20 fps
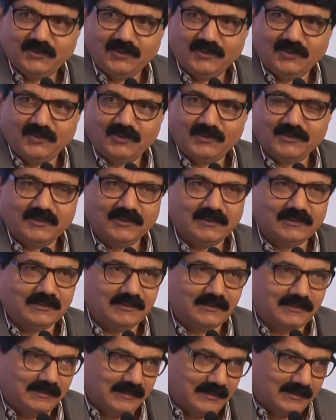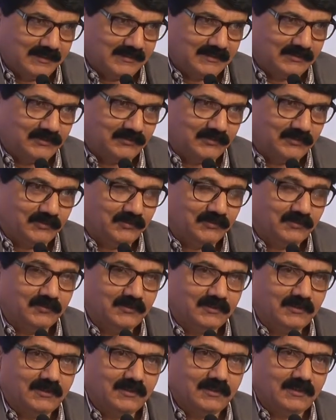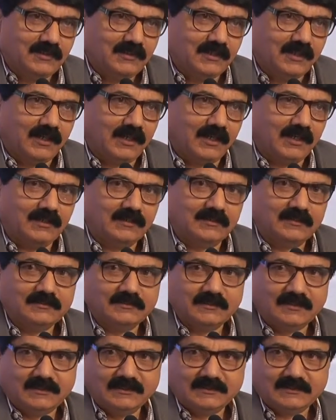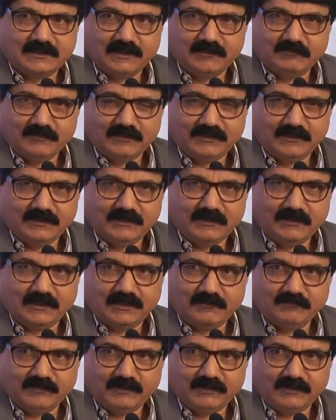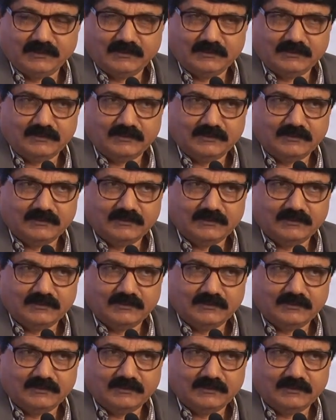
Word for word: or uh, nearest to you and is the least inconvenient.